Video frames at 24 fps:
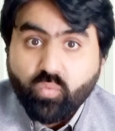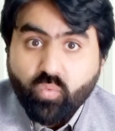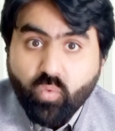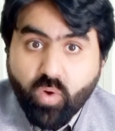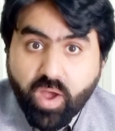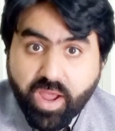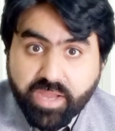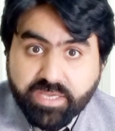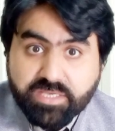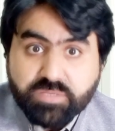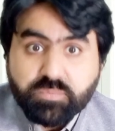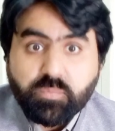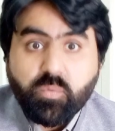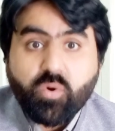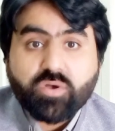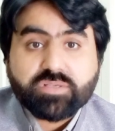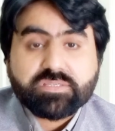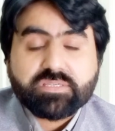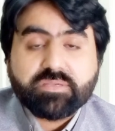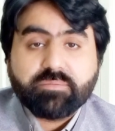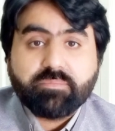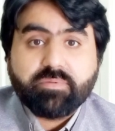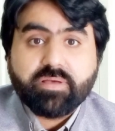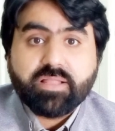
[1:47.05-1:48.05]
quite
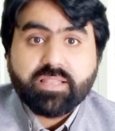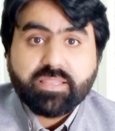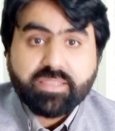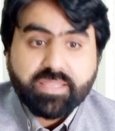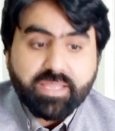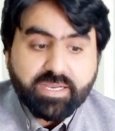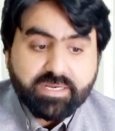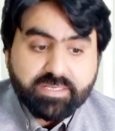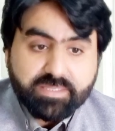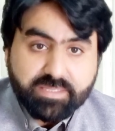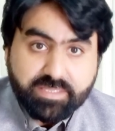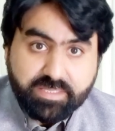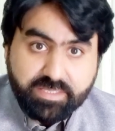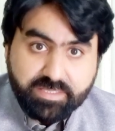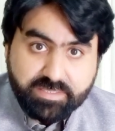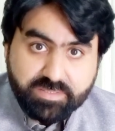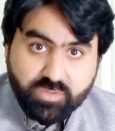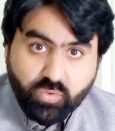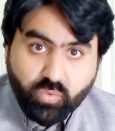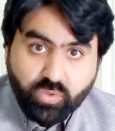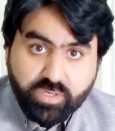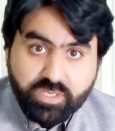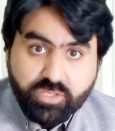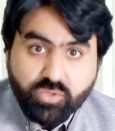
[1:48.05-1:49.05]
possible that these
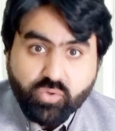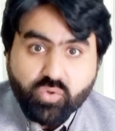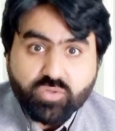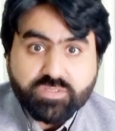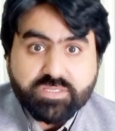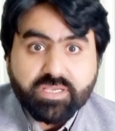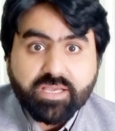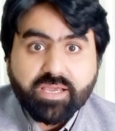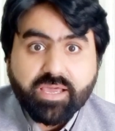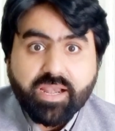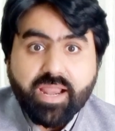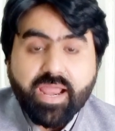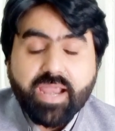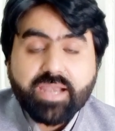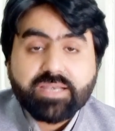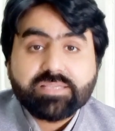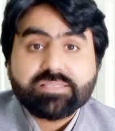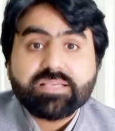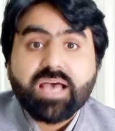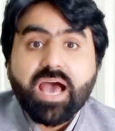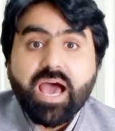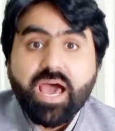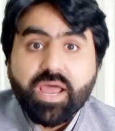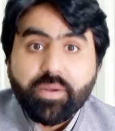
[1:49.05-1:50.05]

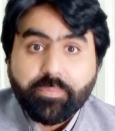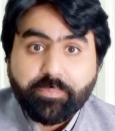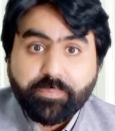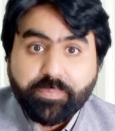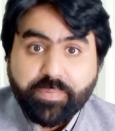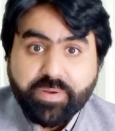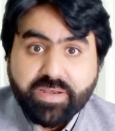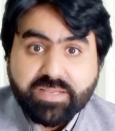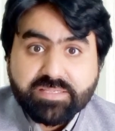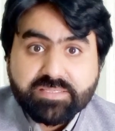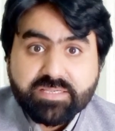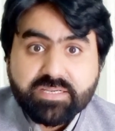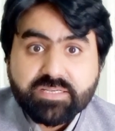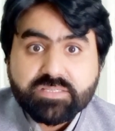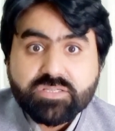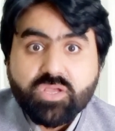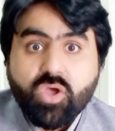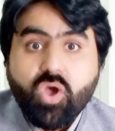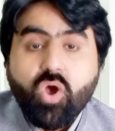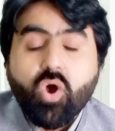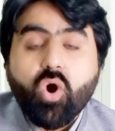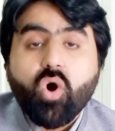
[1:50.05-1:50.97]
oligosaccharides are present